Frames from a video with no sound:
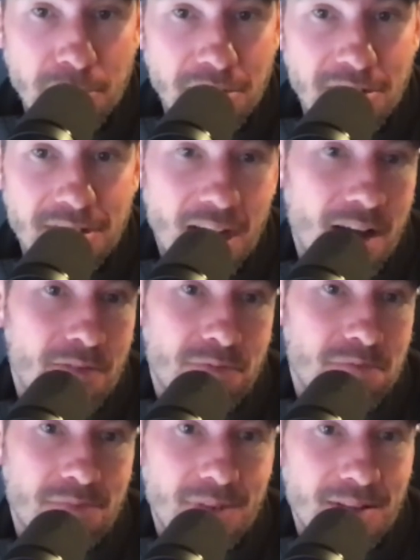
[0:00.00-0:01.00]
and stuff,
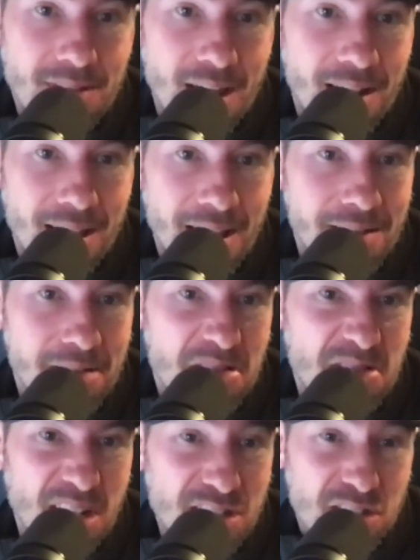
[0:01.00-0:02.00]
it's kind of like,
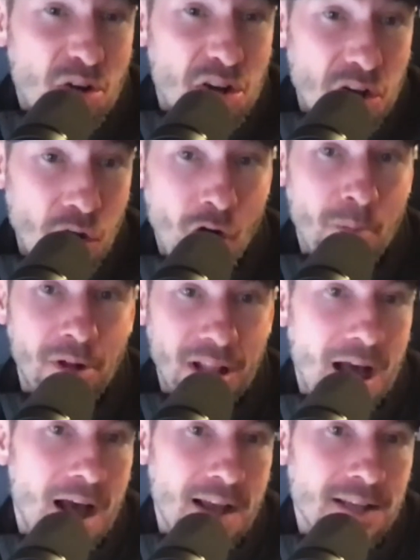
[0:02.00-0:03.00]
it's so
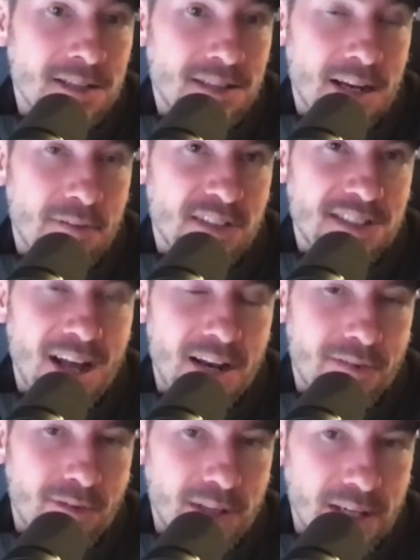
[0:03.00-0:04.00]
normalized. And if it's not
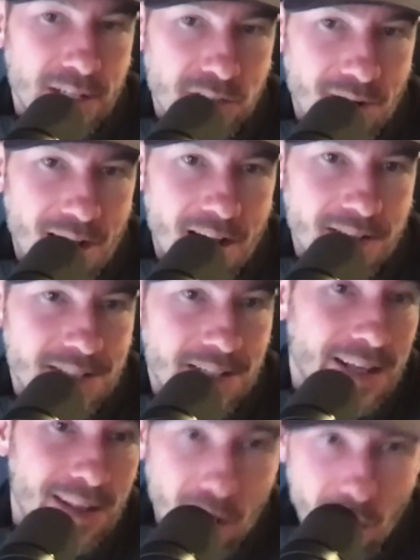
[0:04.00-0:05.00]
even really addressed
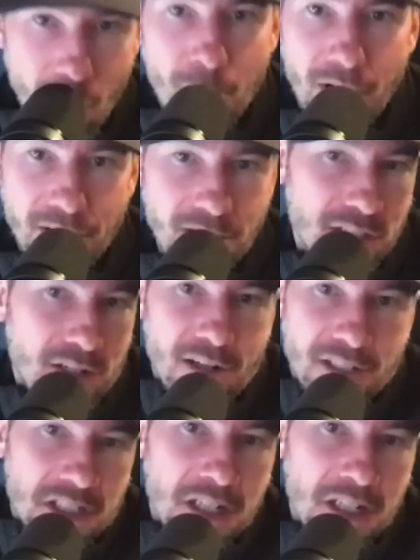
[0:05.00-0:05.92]
in the home or at the church,